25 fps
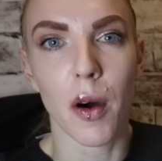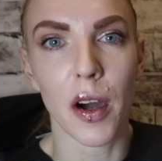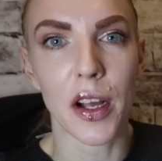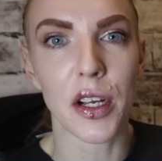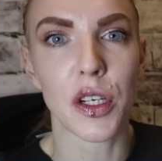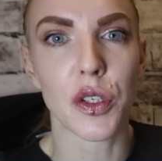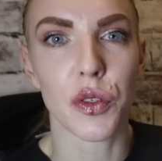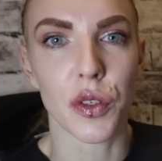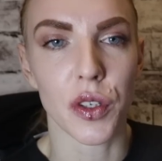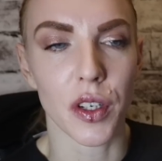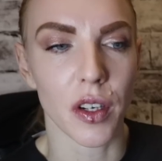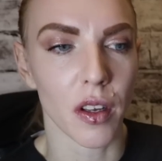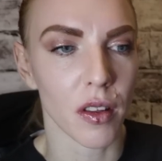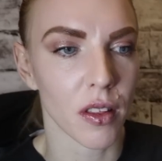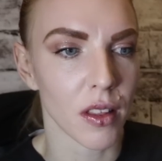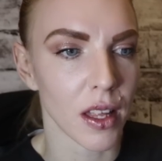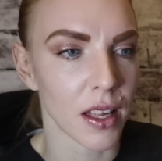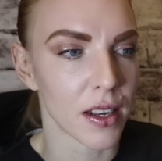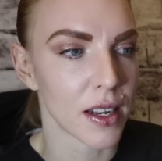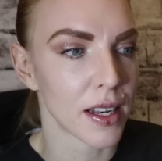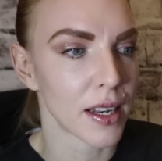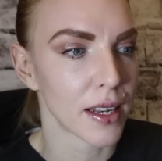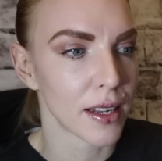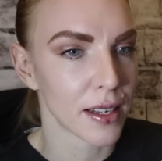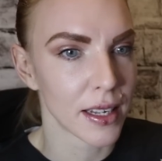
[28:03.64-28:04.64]
my truth
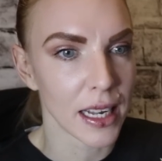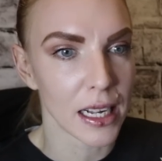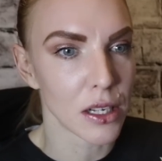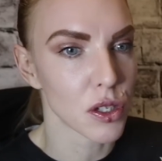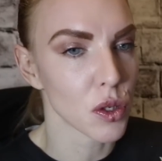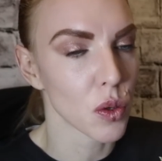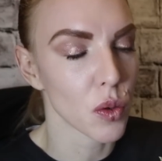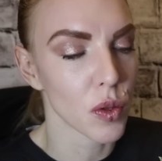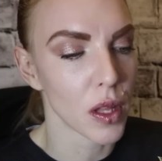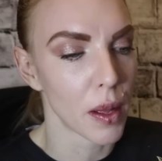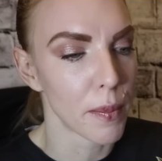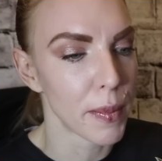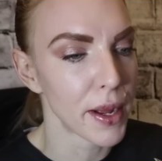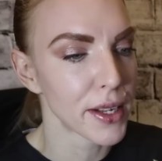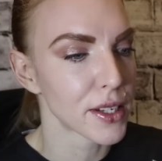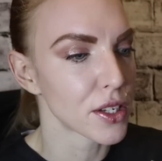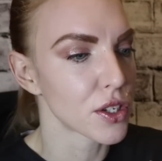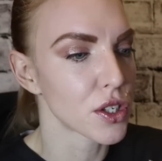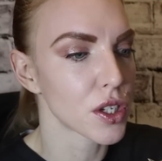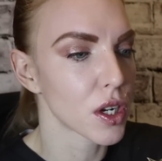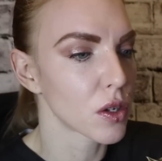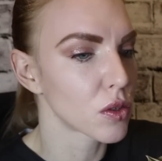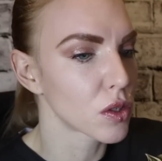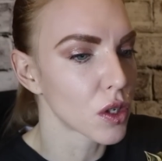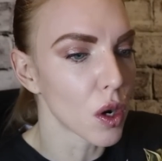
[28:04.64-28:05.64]
and that's all that
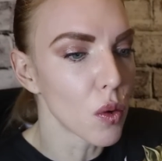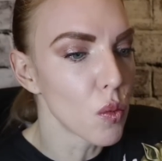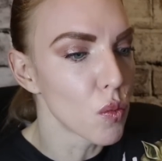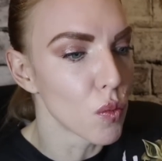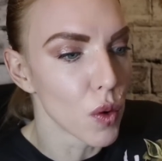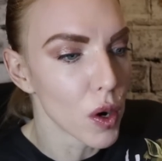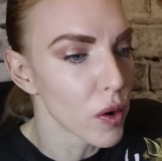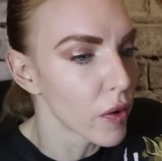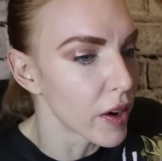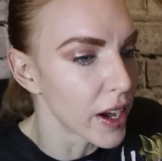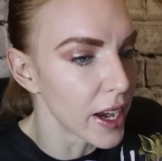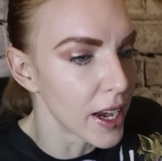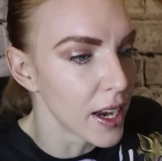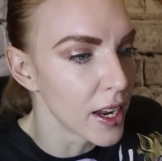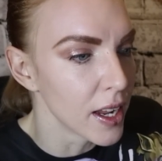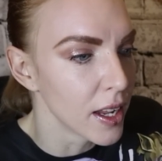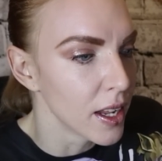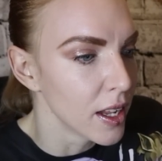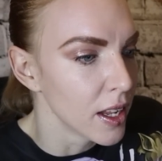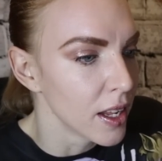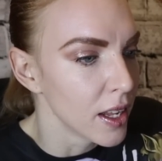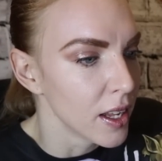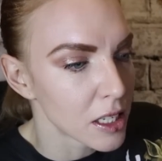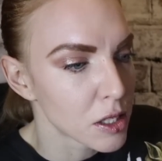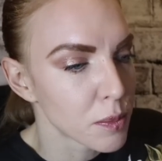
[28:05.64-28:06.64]
matters. So don't worry,
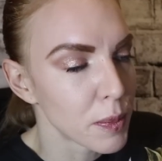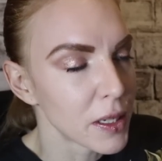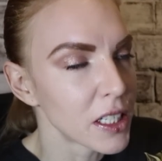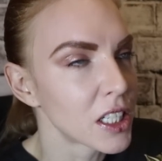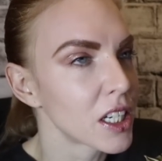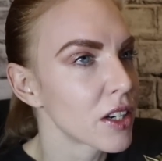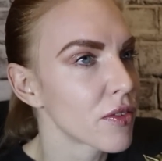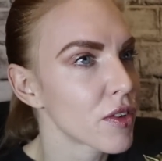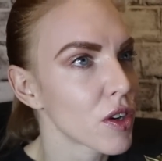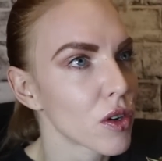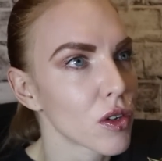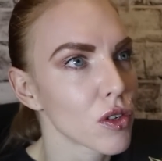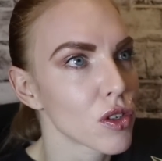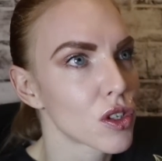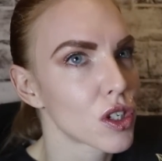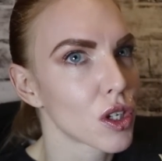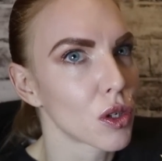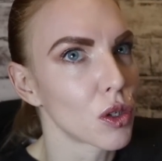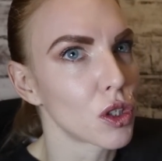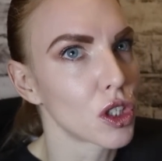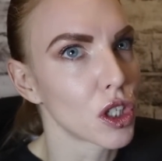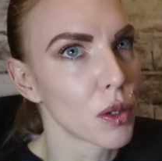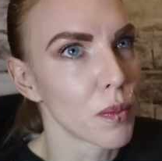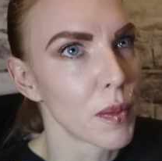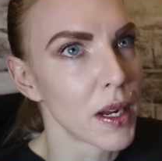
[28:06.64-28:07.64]
especially if you're on
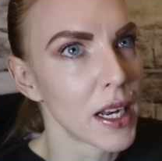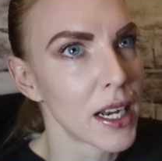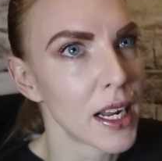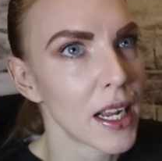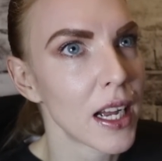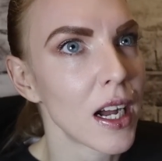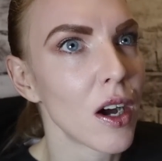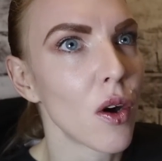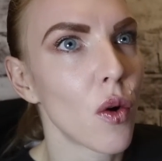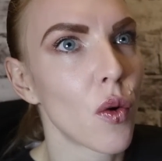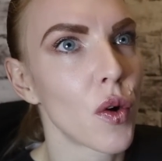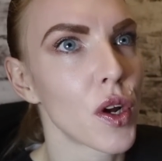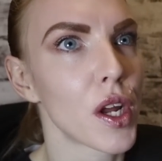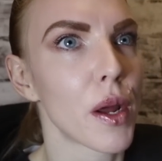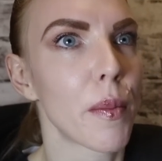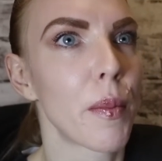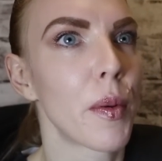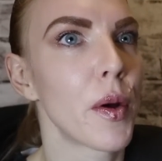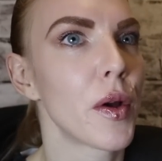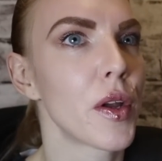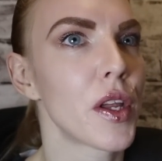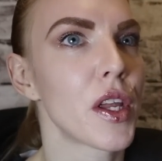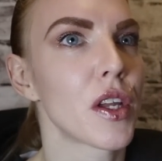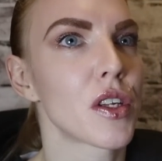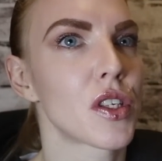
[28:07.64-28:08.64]
social media or you're
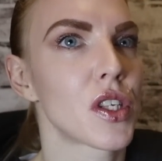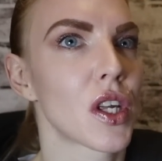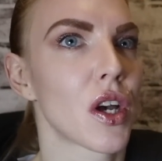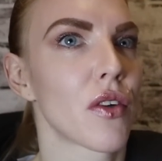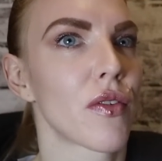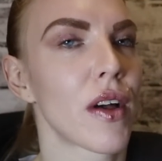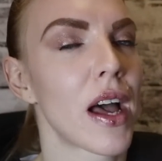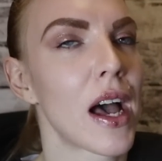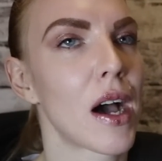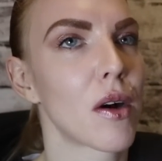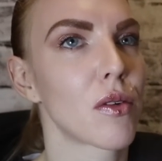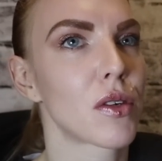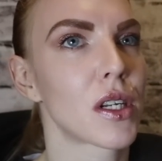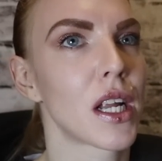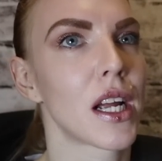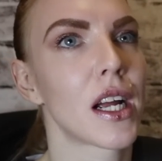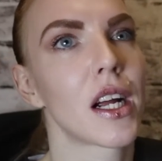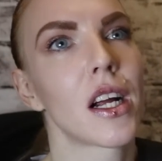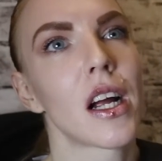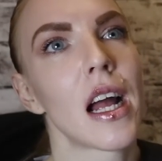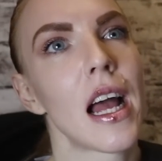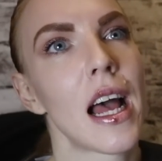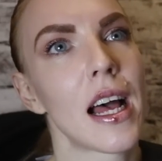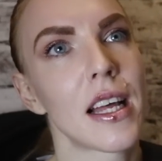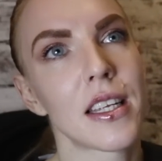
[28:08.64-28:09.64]
putting yourself out
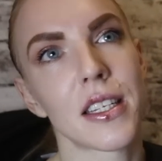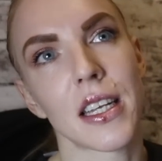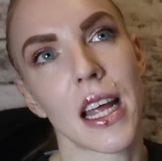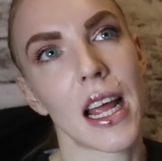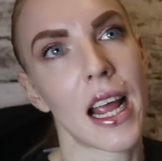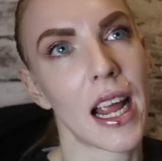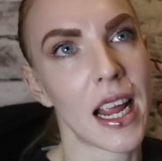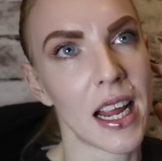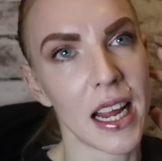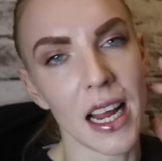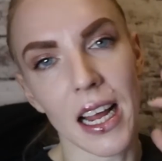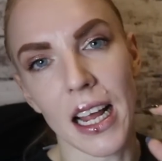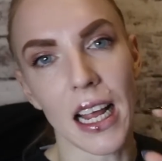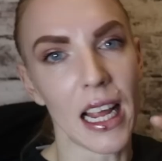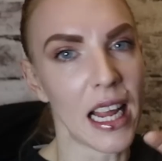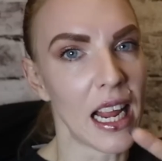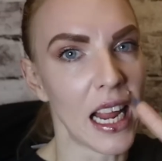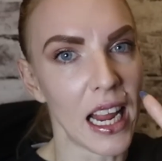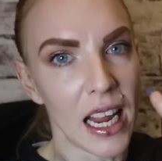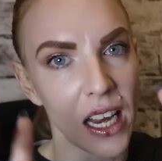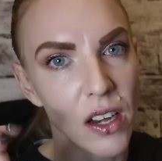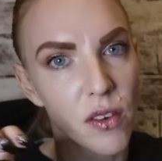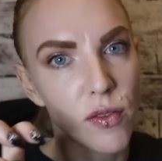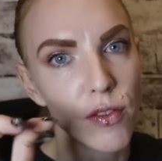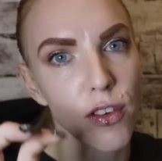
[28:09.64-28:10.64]
there as a
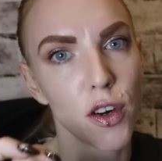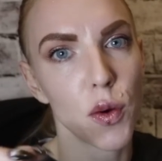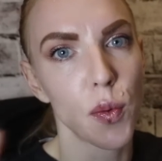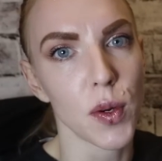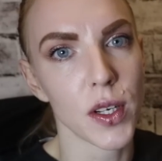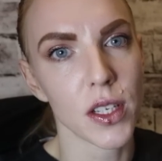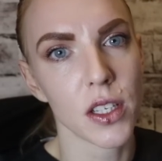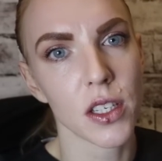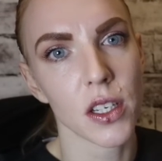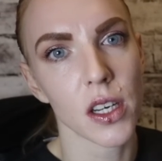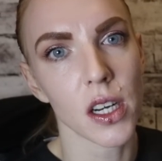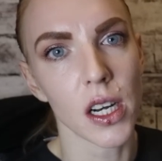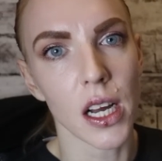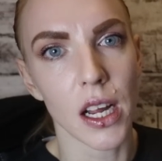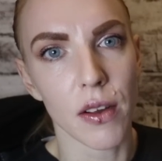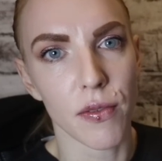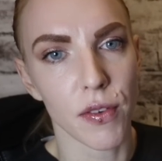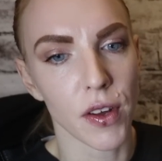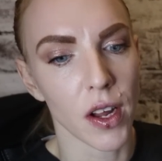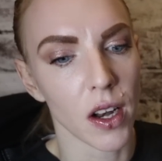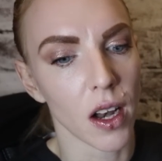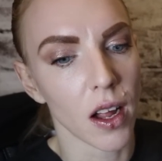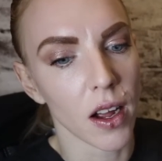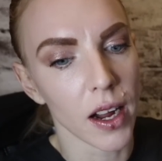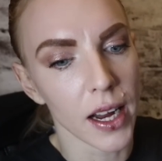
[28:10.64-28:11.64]
influencer,
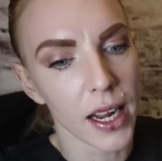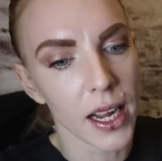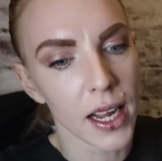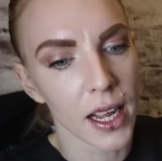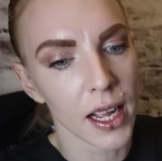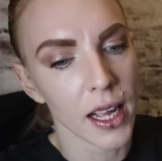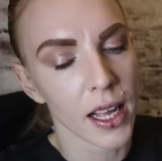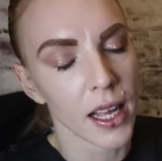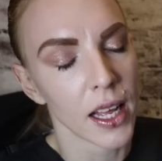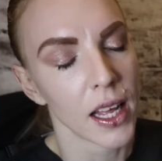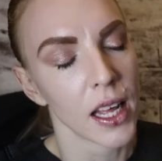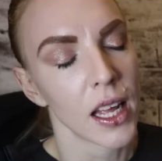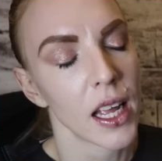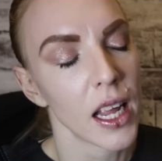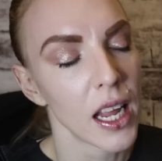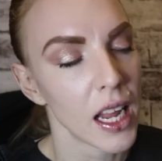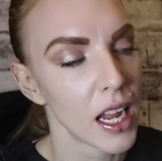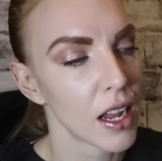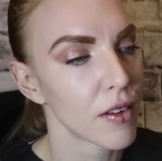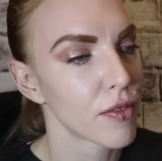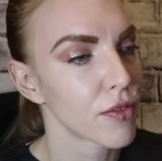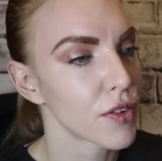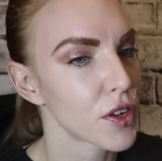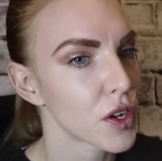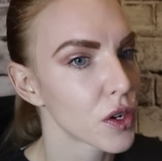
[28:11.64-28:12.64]
if you like,
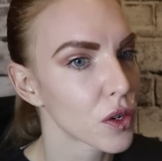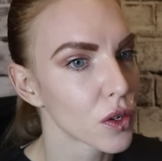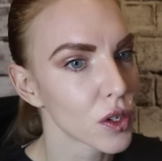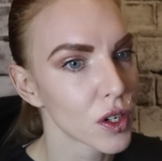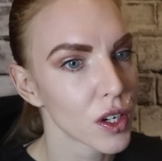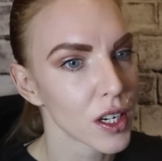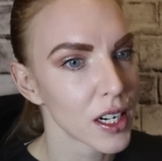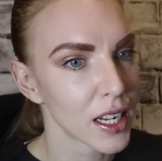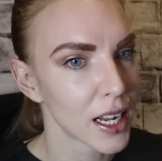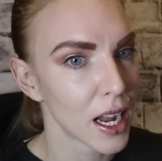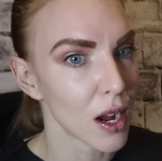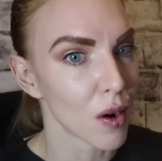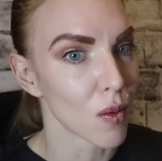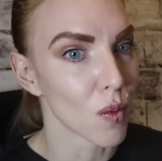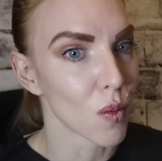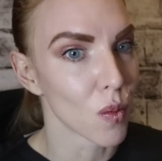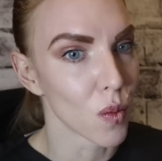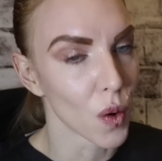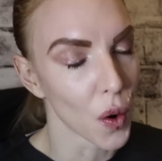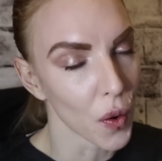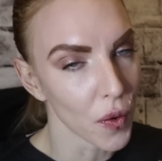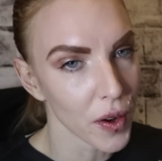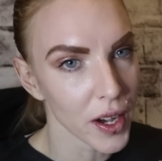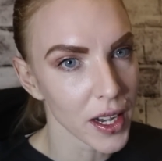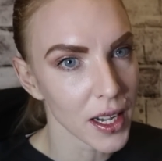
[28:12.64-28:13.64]
if you're gonna get
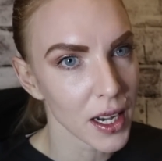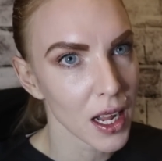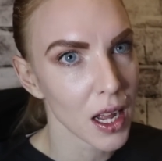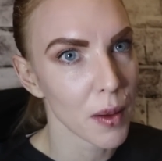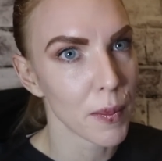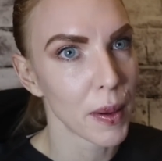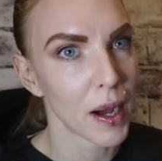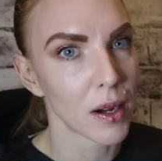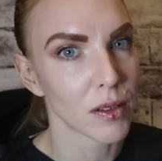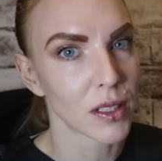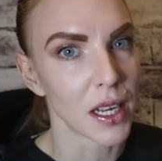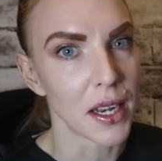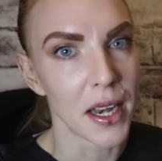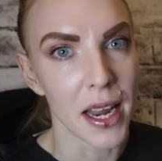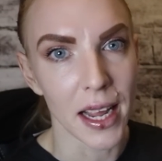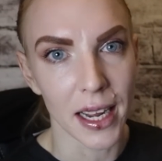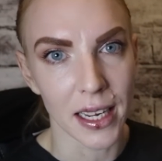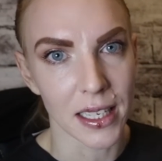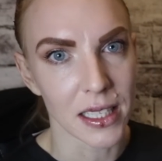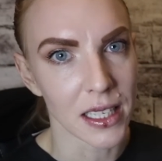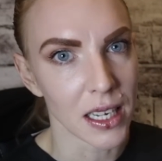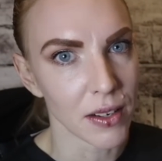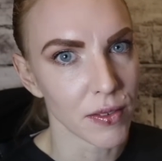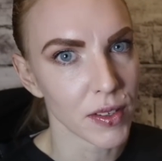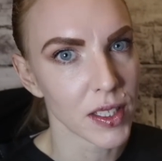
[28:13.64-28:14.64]
worried about the
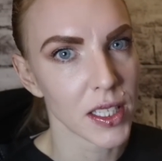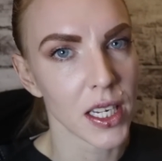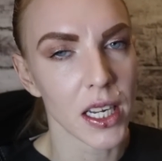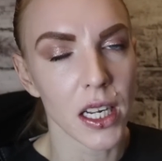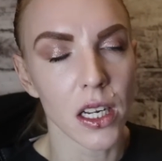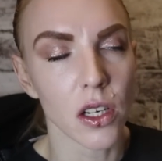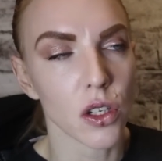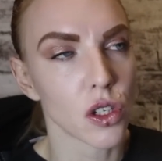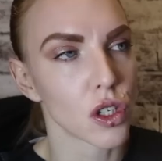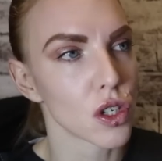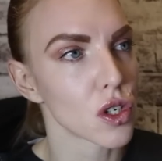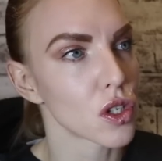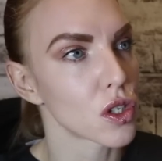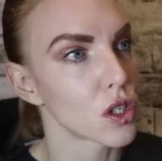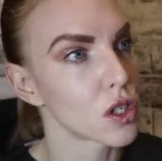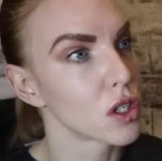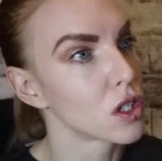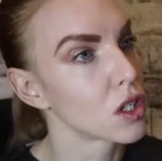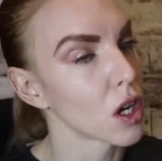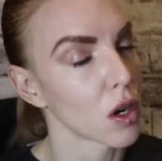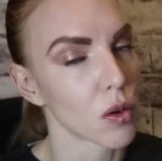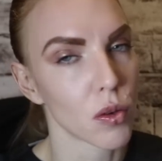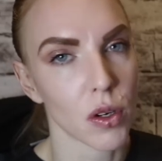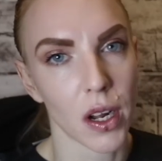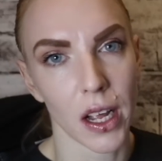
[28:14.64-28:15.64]
negativity,
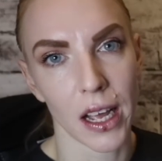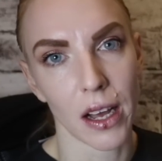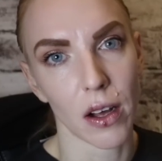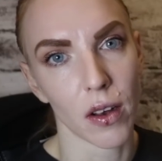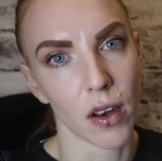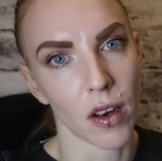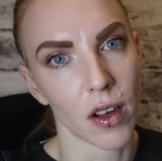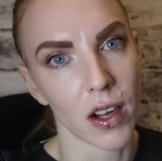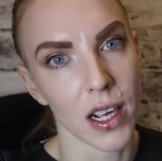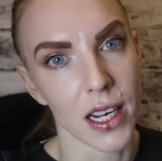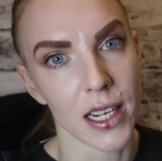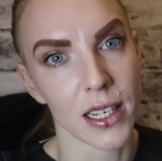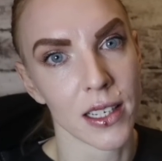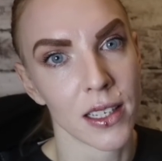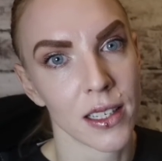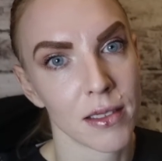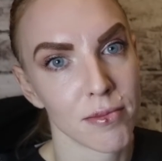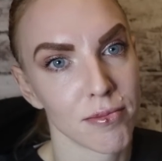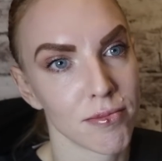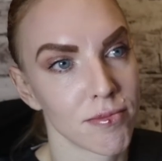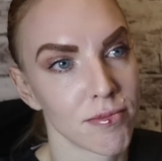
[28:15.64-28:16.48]
just don't get online.